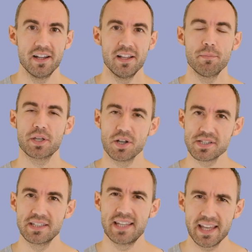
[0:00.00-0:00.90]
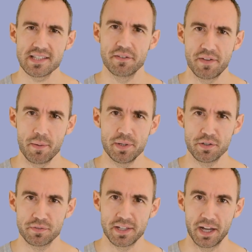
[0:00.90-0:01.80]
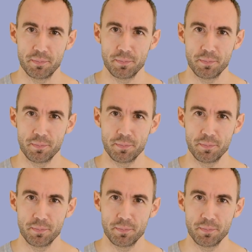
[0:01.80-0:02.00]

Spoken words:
because it takes a fair bit of time.